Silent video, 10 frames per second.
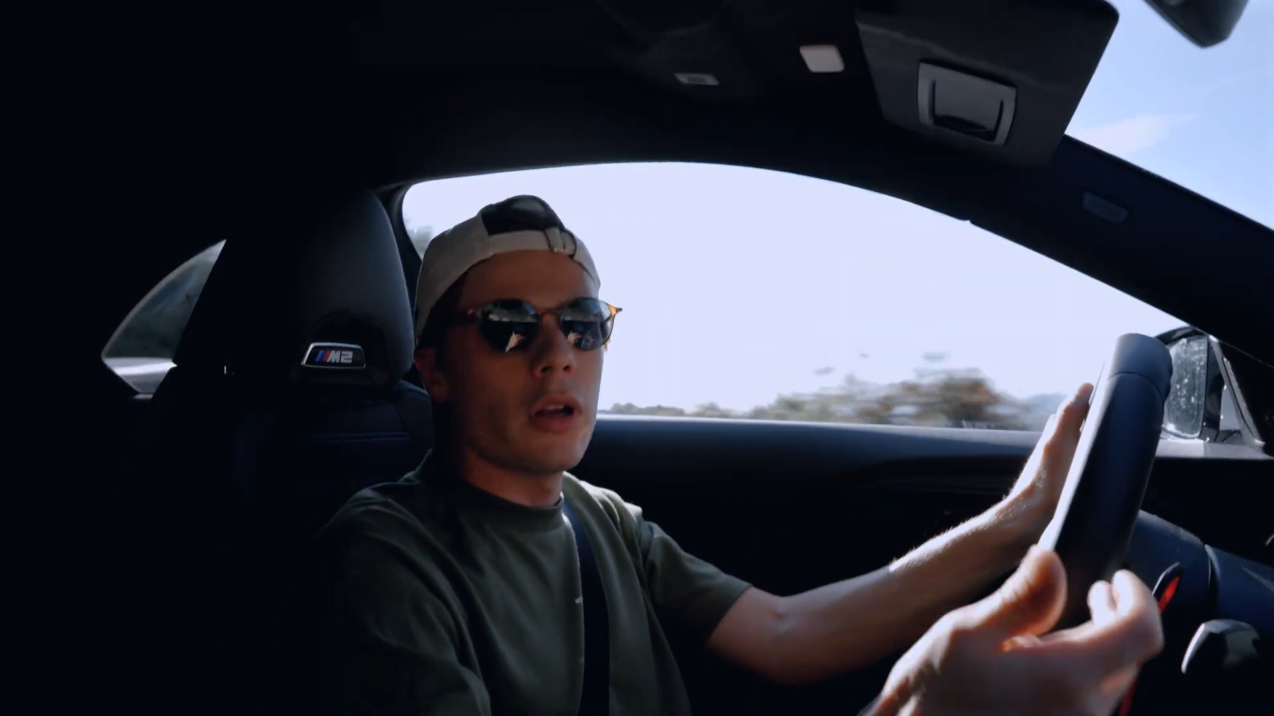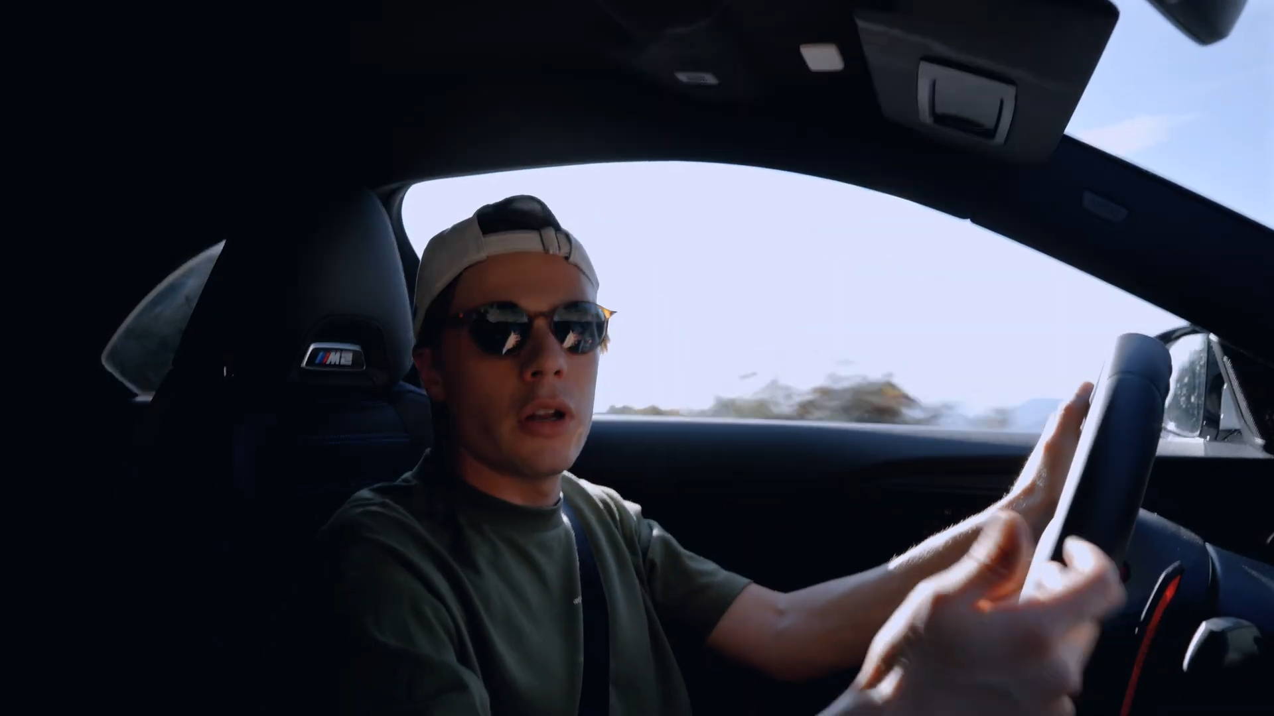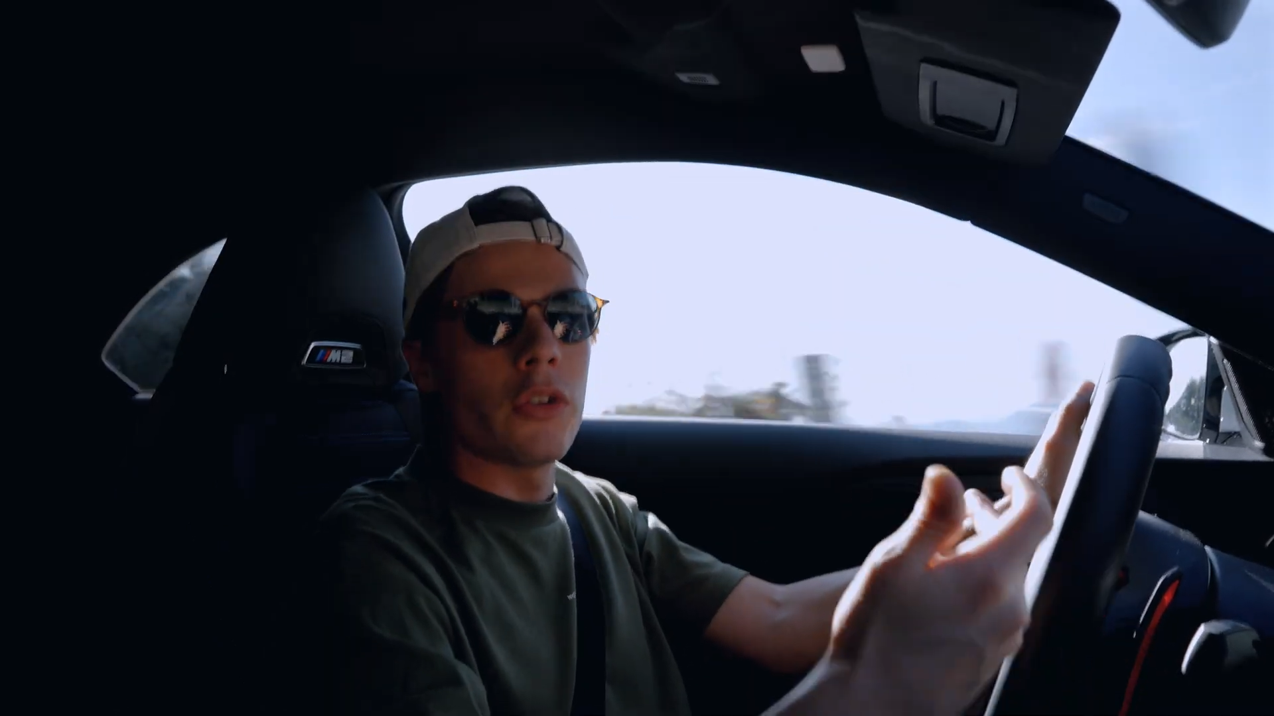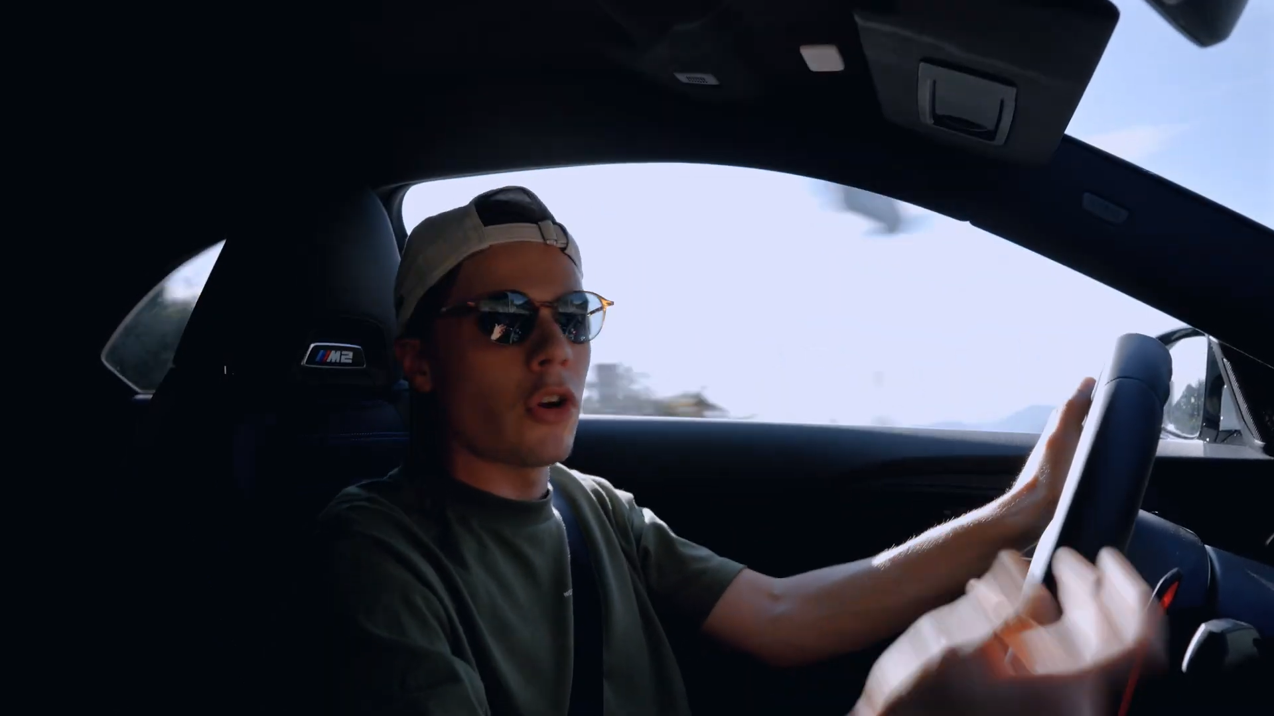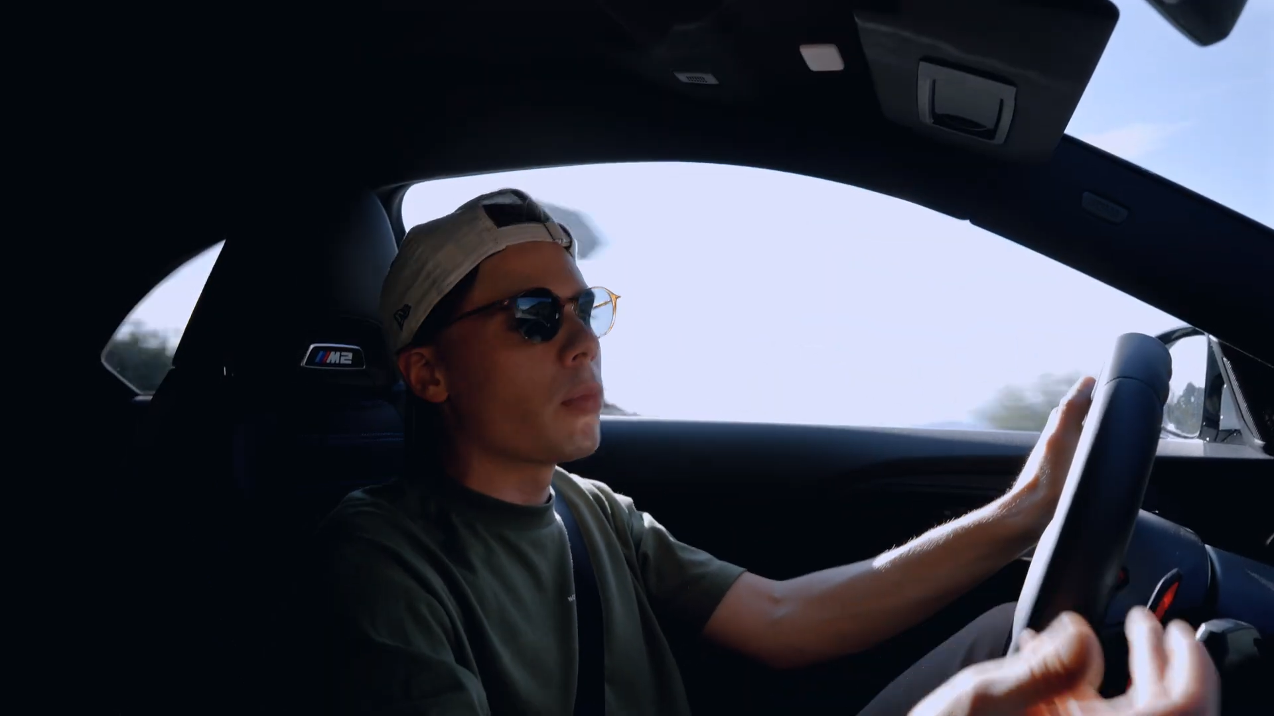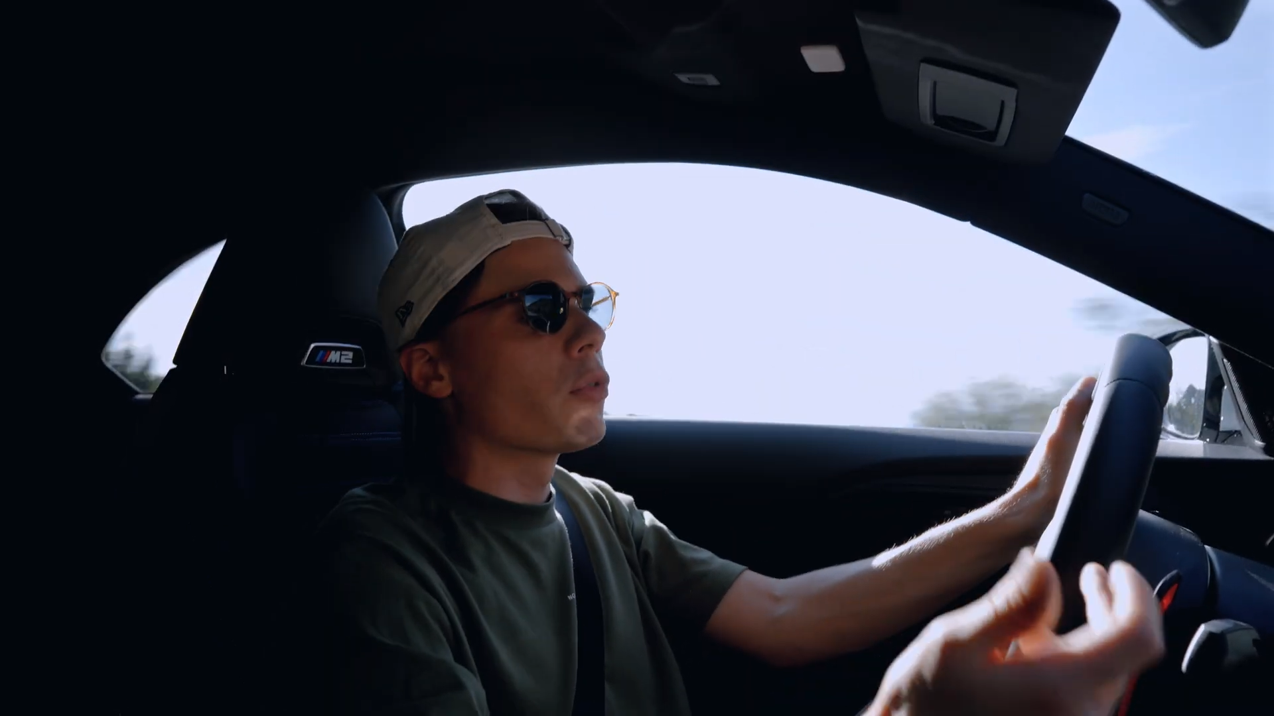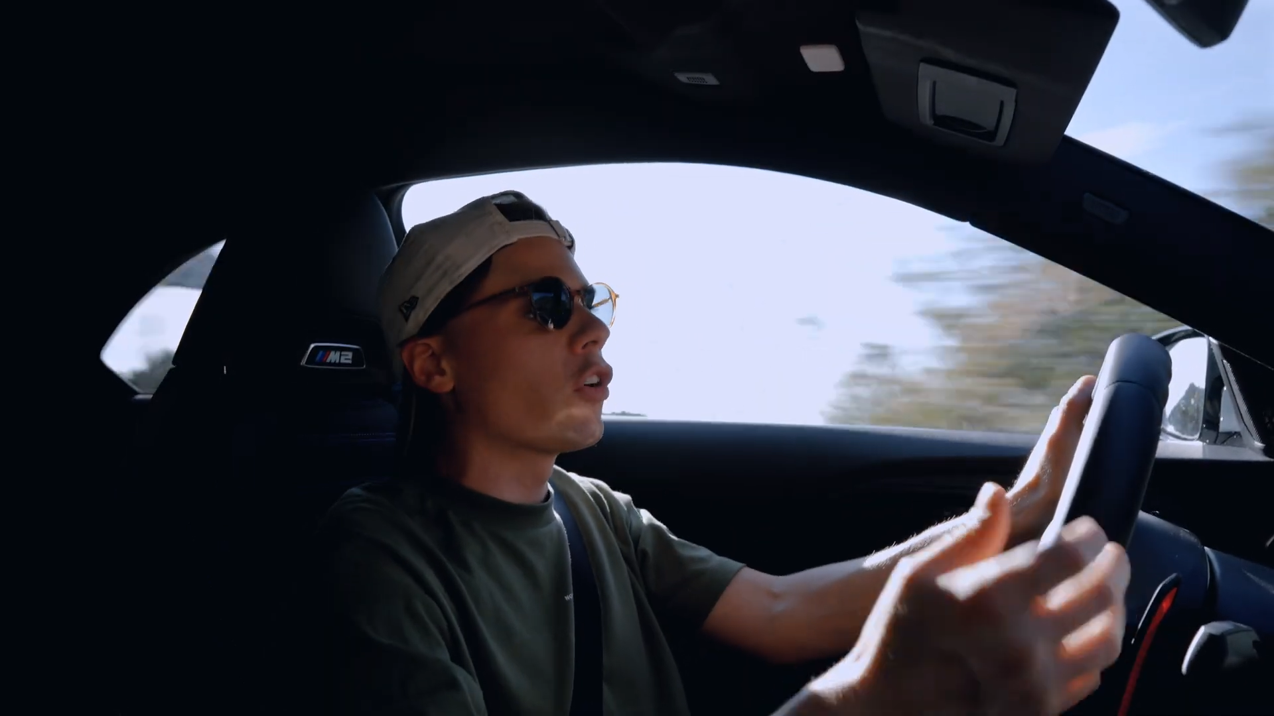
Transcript: in terms